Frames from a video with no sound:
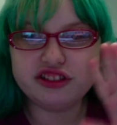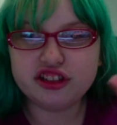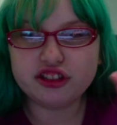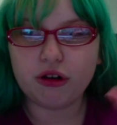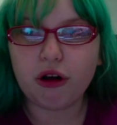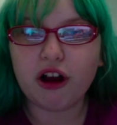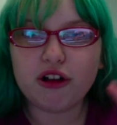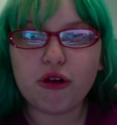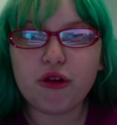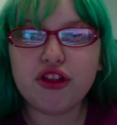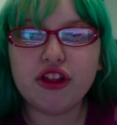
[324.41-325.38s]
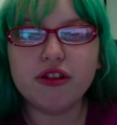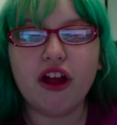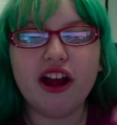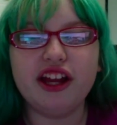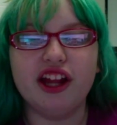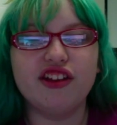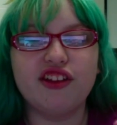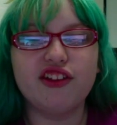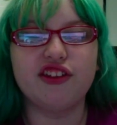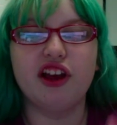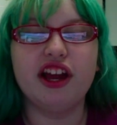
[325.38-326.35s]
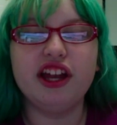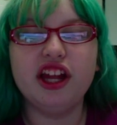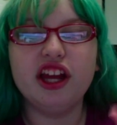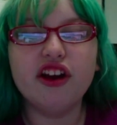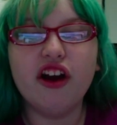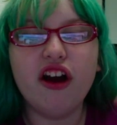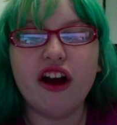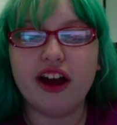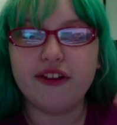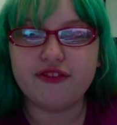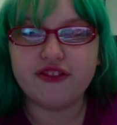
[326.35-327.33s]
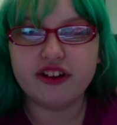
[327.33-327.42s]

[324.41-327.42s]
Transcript: Chicago the Lions signing off.